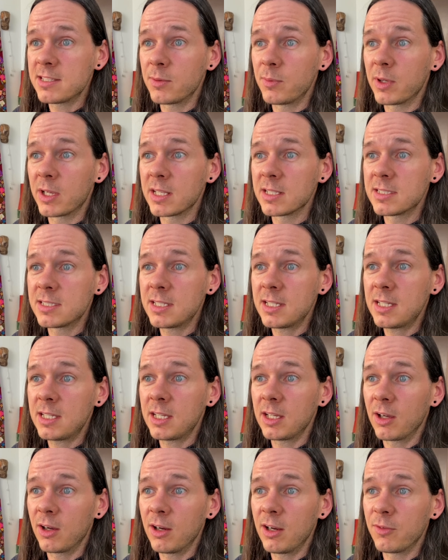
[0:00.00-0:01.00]
and we can see
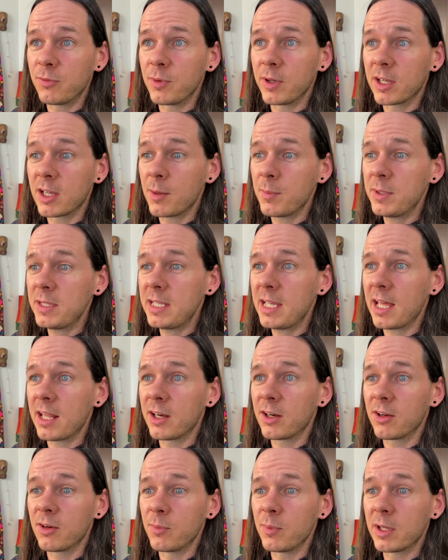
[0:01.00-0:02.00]
here, if we come in the
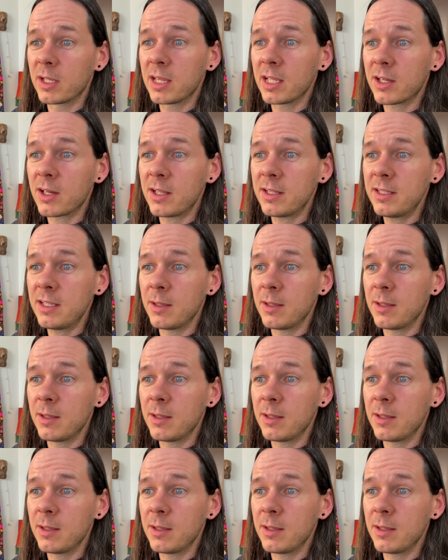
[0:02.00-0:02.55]
editor and we click on the